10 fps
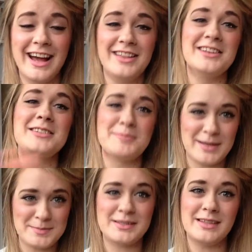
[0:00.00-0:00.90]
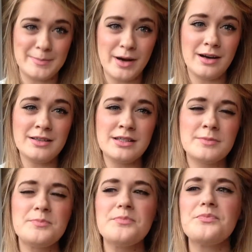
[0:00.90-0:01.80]
and then sometimes in the past.
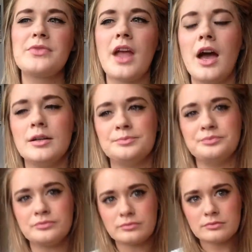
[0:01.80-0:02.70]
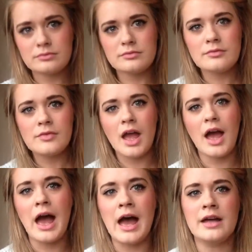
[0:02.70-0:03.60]
And
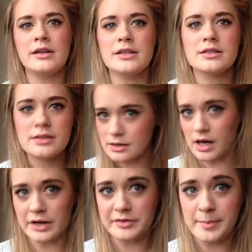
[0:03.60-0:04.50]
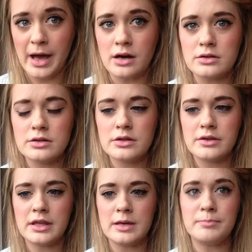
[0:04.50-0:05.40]
it's kind of about
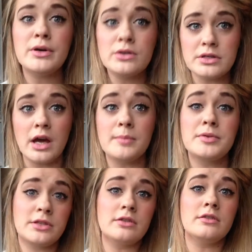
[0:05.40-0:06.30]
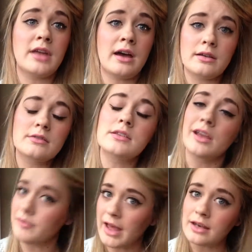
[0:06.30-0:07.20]
the build up to that
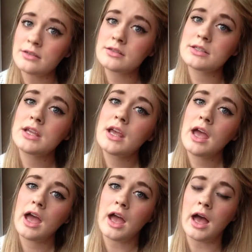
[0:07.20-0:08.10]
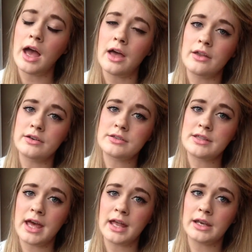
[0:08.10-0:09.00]
event, and
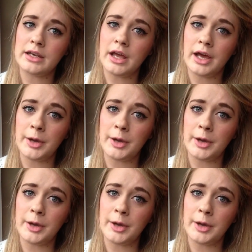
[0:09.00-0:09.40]
then